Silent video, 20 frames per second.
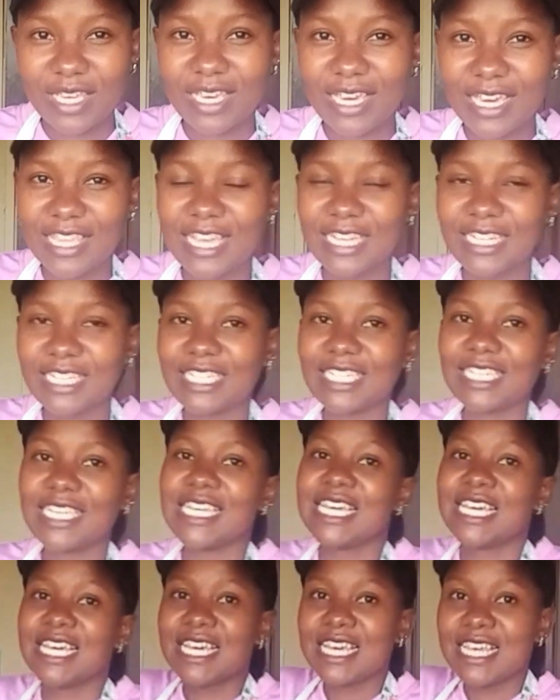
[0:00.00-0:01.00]
Kenyan
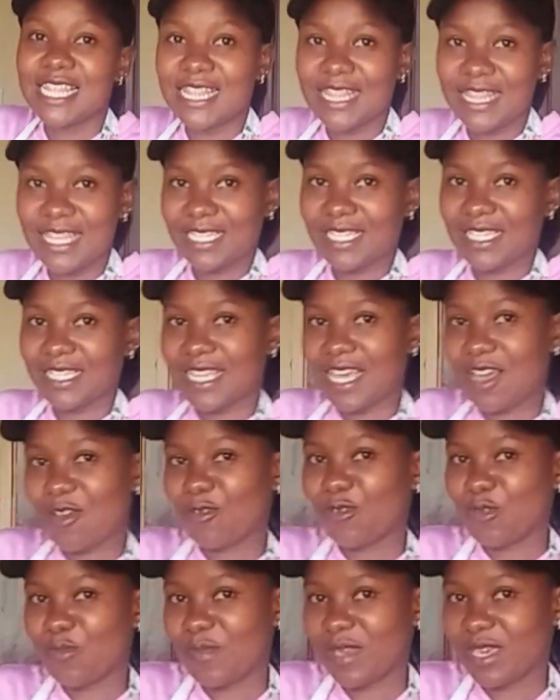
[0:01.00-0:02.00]
tea, this is how
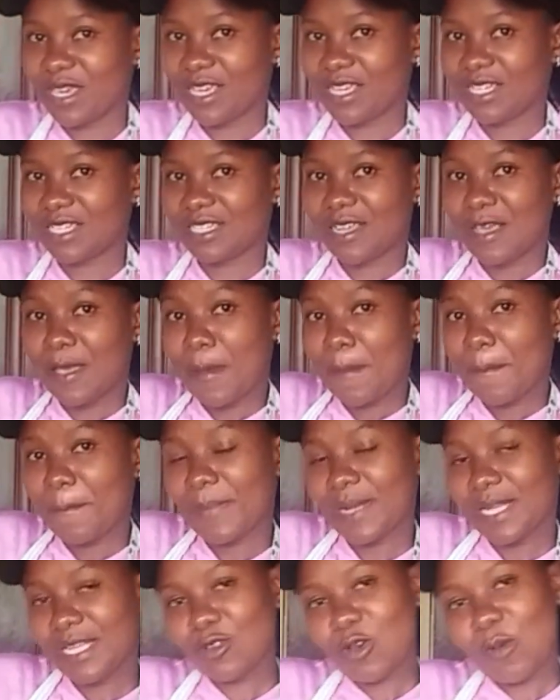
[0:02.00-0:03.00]
you make it.
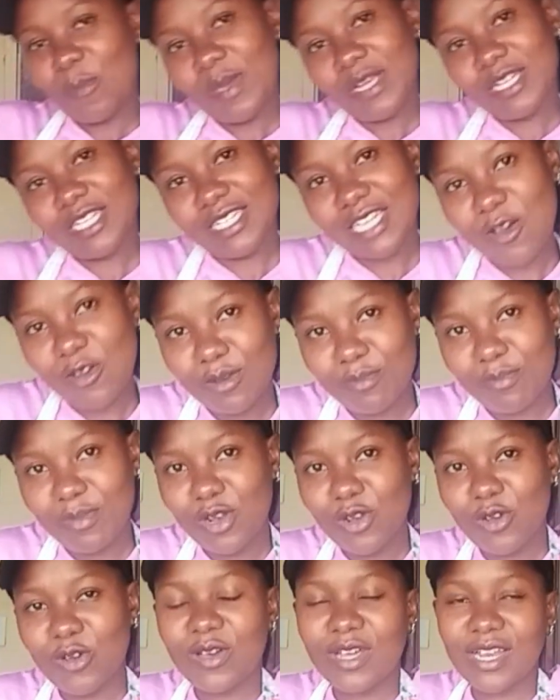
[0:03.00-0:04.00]
Please comment down
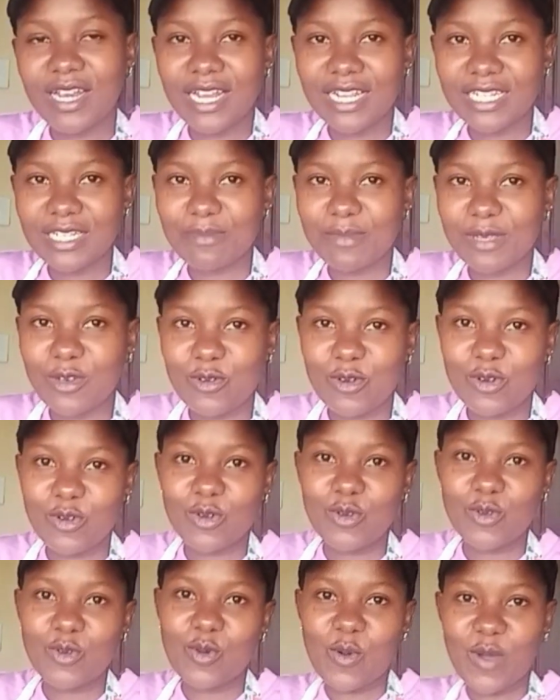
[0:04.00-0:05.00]
below. Let me
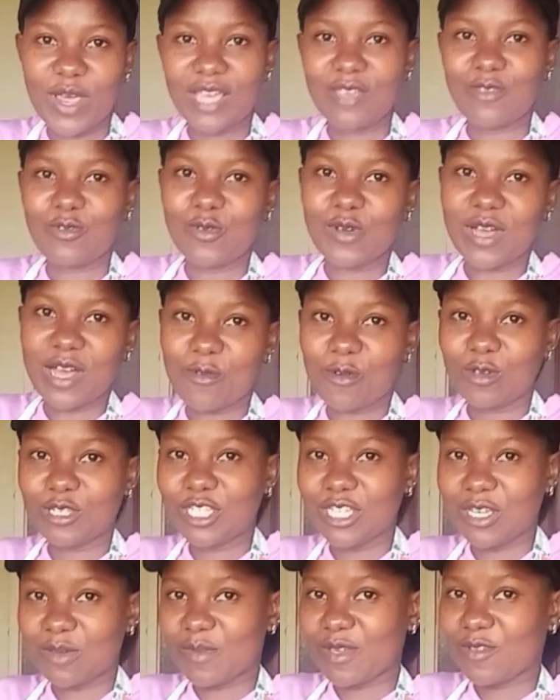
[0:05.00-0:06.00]
know where you are
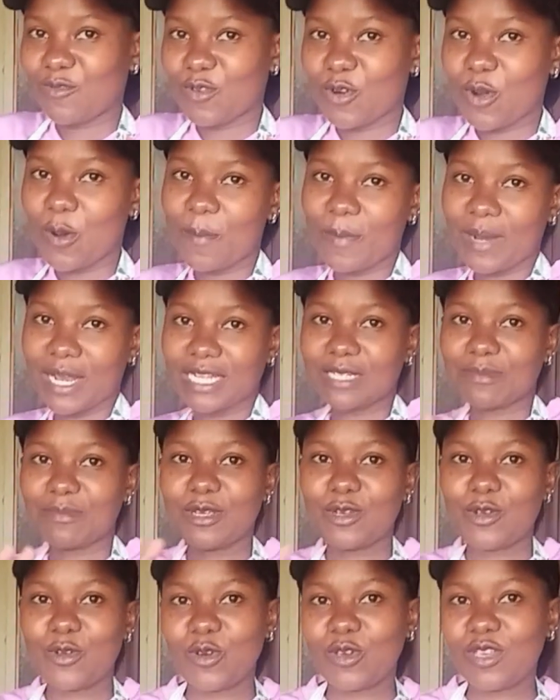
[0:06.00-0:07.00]
watching me from. Let
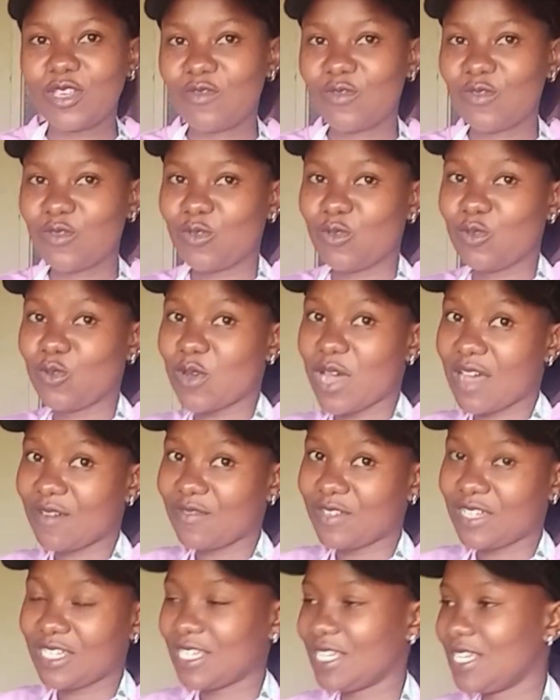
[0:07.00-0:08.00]
me know if you do
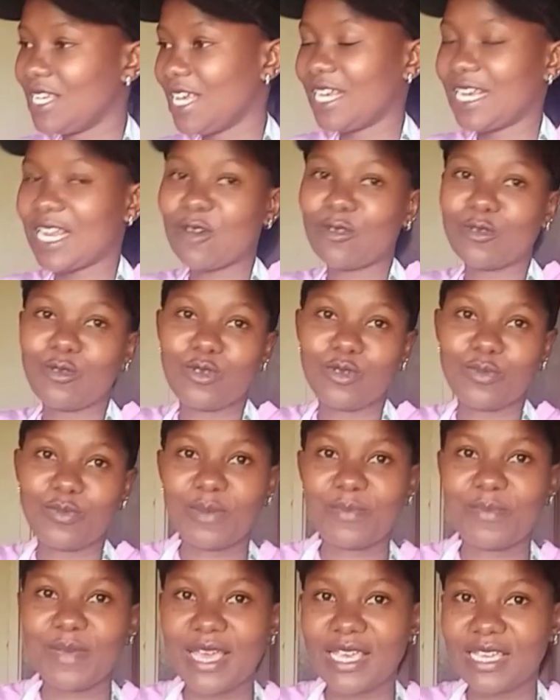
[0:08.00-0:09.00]
have tea and how do you
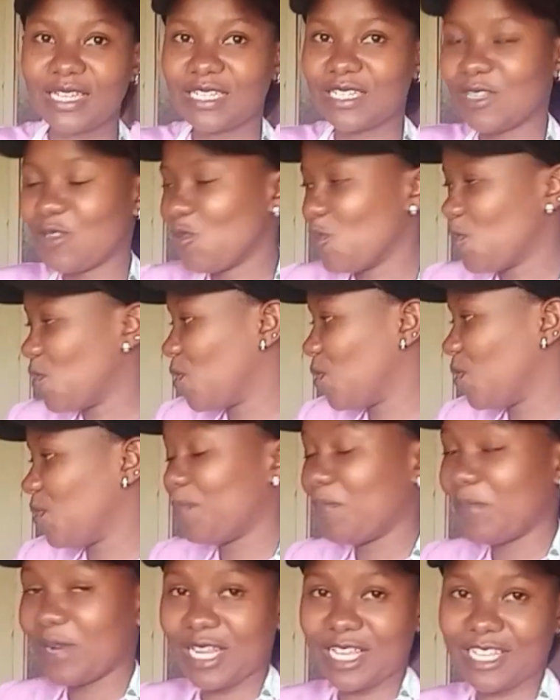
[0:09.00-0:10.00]
prepare it in your
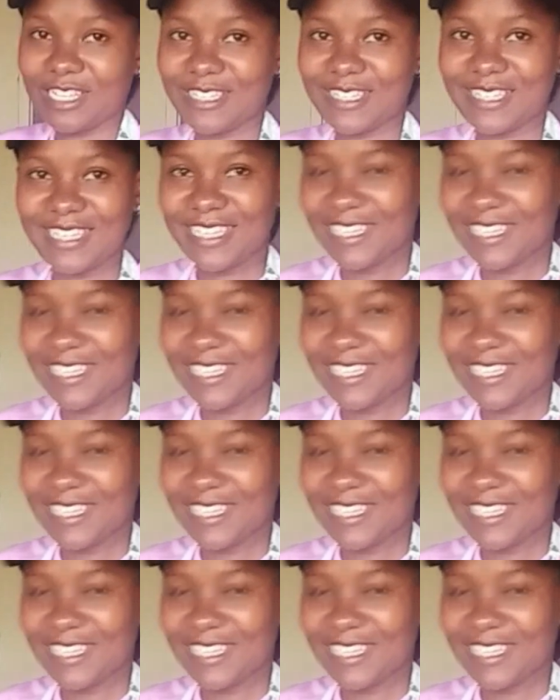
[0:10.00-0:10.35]
place.